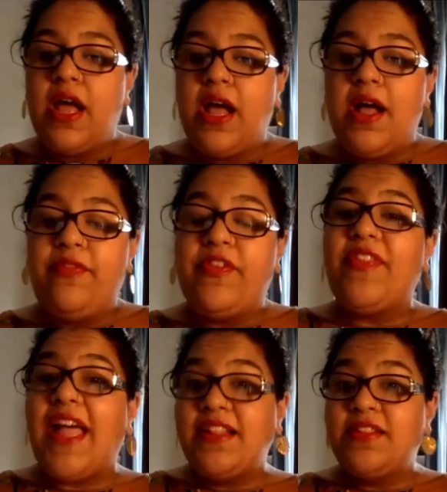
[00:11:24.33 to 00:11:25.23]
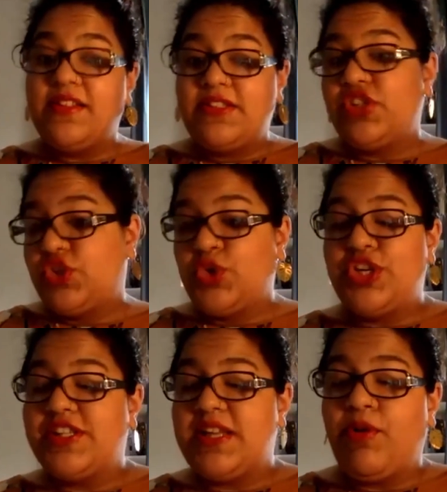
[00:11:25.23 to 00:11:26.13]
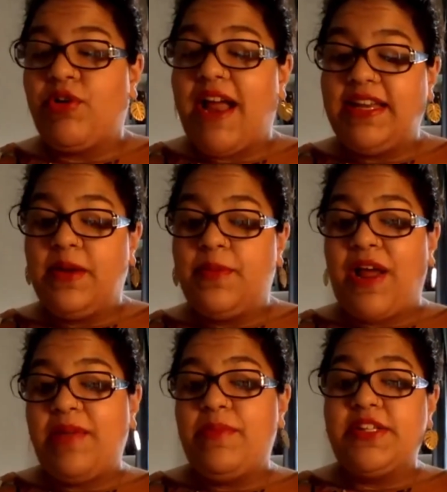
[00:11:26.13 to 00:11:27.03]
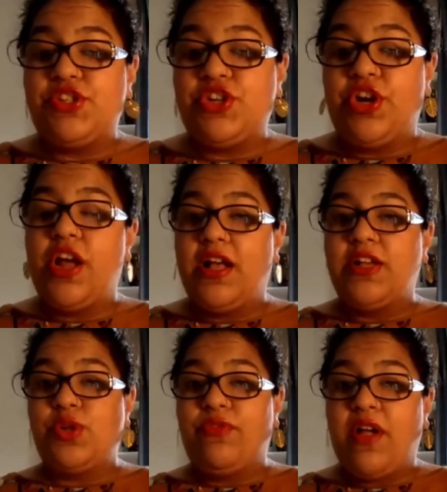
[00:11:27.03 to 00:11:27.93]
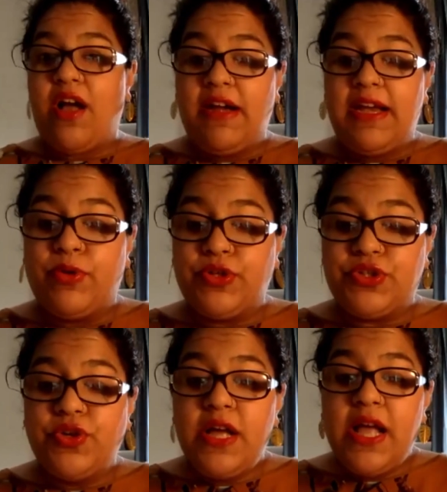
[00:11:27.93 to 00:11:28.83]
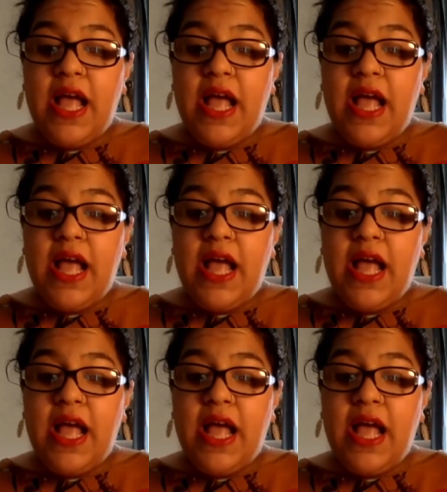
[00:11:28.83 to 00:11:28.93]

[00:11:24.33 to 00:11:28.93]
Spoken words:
the Socialist Democratic Prime Minister Zulfikar Ali Bhutto